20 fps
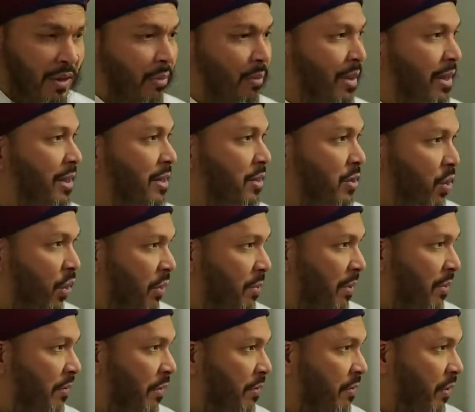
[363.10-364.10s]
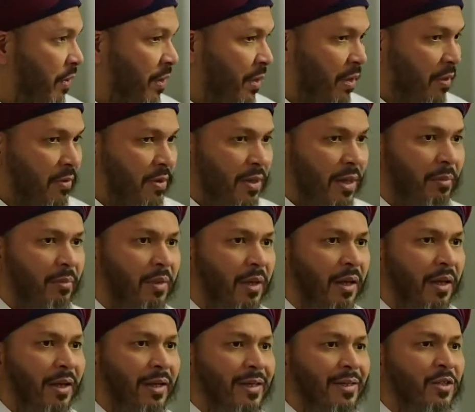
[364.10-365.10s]
or someone has told me before, or
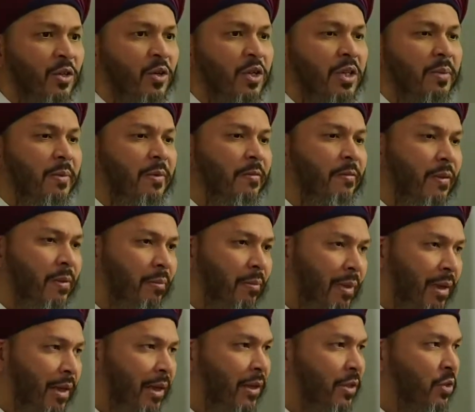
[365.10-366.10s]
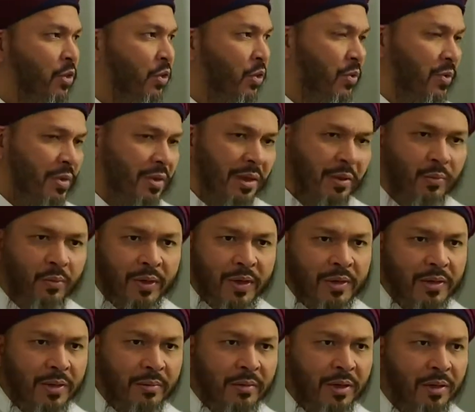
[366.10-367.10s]
something. It is going to be familiar to you some
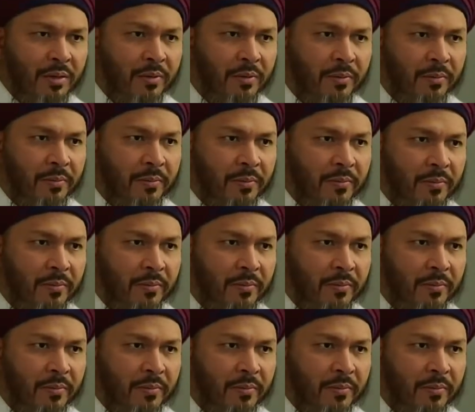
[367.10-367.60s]
way, somehow.